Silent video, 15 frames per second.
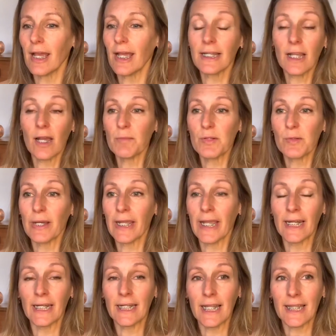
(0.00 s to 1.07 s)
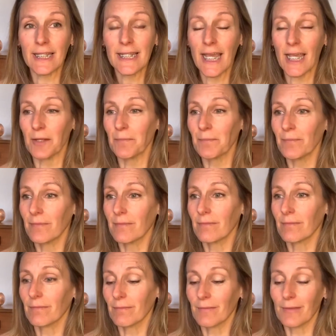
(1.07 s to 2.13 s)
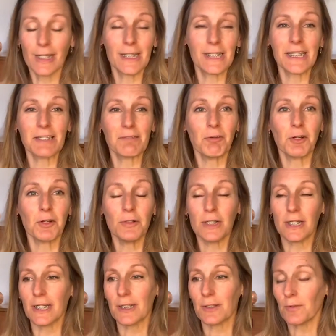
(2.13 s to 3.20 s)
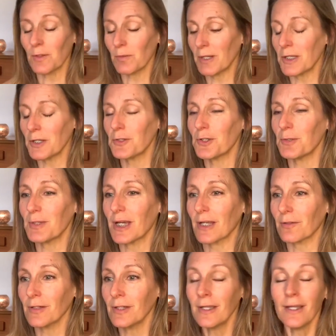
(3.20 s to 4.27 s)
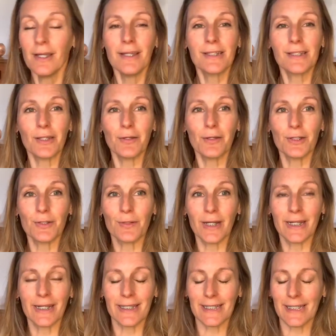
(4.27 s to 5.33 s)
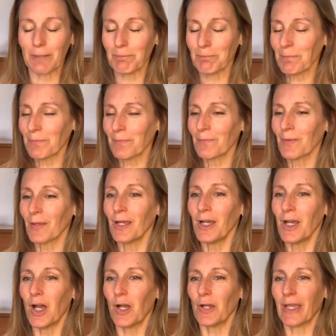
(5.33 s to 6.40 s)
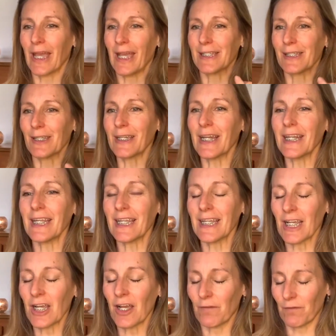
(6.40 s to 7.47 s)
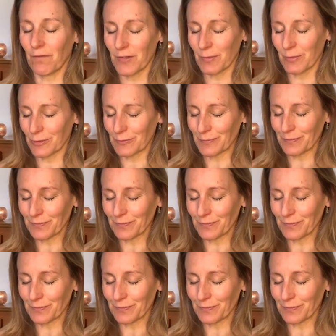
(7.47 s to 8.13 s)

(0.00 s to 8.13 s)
come to it again another day, because it's recorded. It's all on my YouTube channel, so you can do it another day. Okay, so getting comfortable.